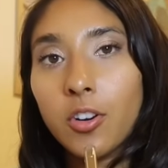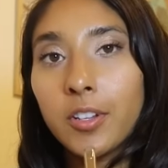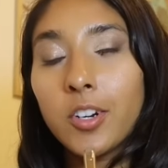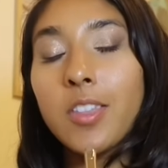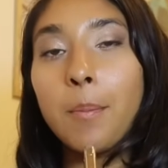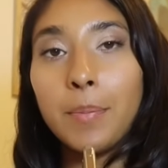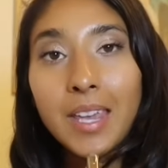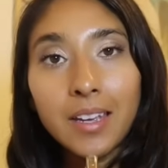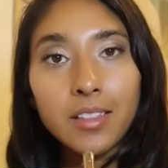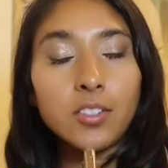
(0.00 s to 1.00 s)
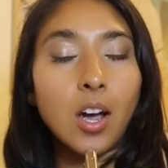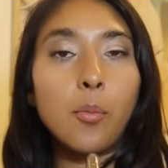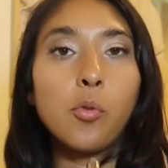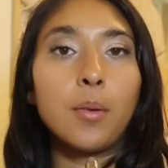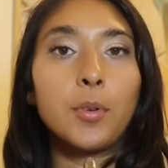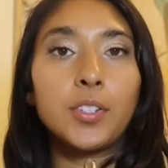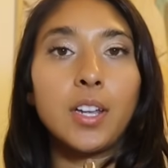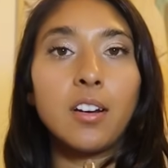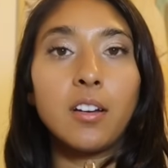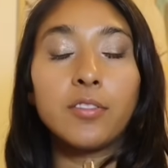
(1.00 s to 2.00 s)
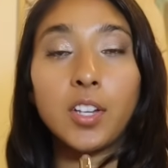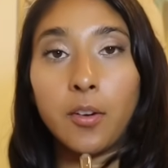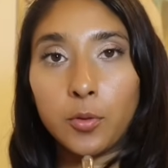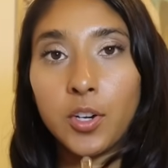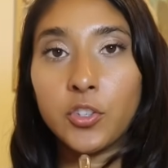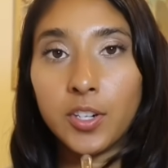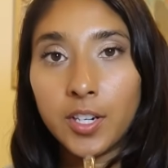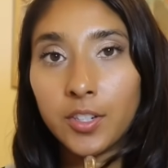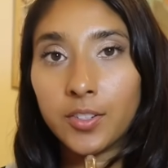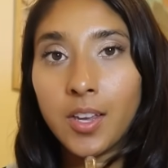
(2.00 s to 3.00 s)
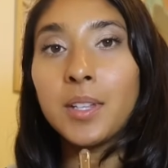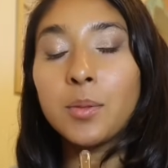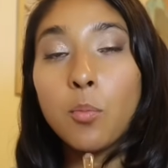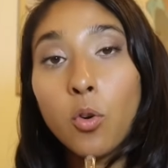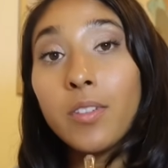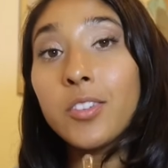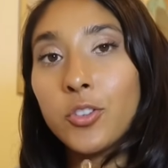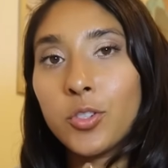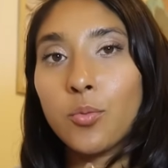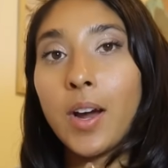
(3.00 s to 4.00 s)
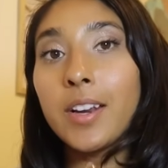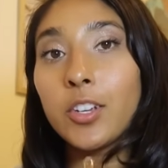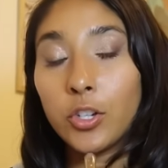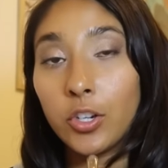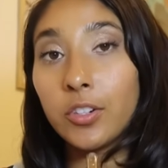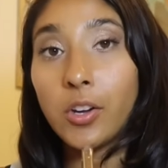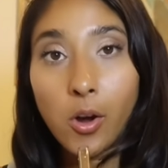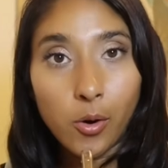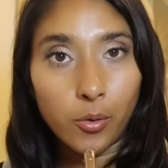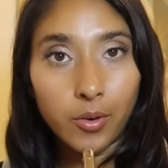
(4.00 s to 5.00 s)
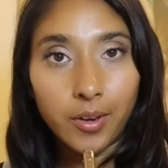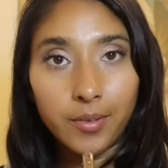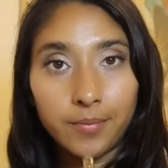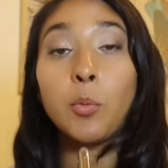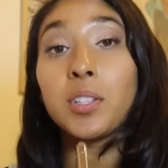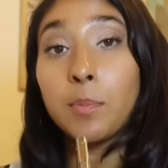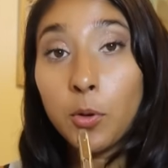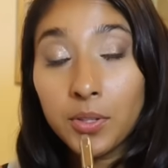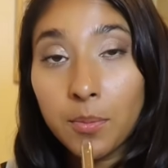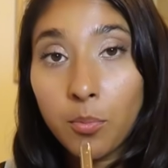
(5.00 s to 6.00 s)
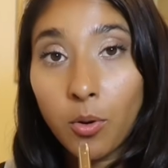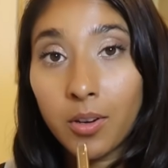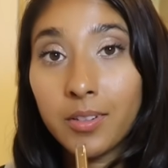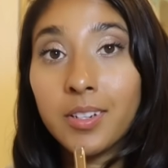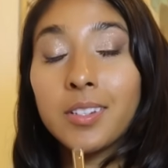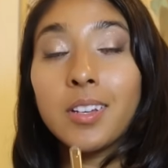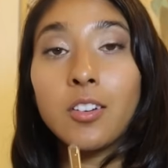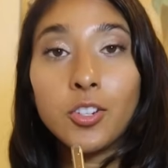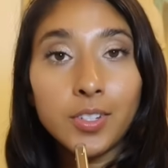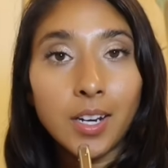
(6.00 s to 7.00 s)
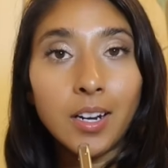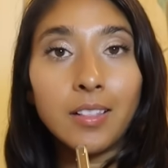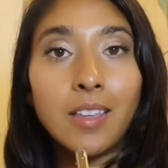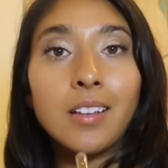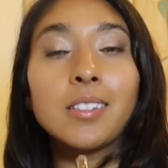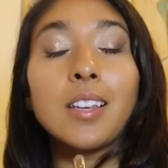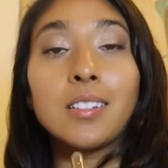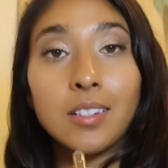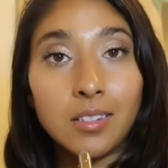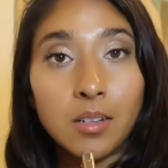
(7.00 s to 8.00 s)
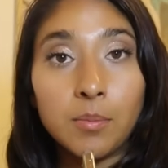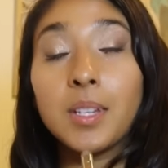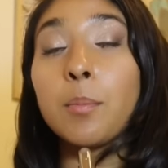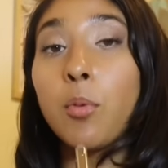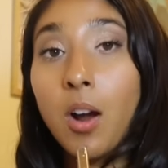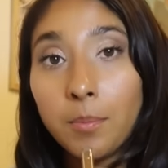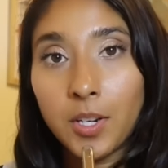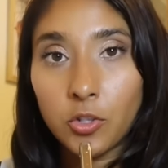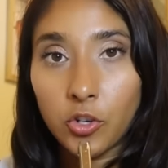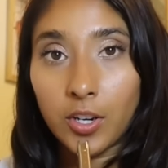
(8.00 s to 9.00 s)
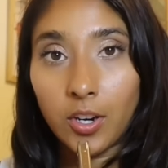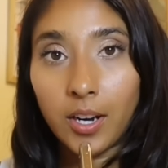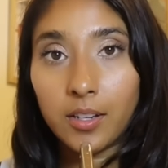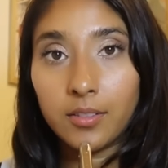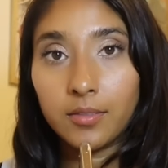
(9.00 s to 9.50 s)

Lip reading: earlier that being in the top 1% of software engineers means more than just writing good code. But what's most important is understanding things like systems and prompt engineering.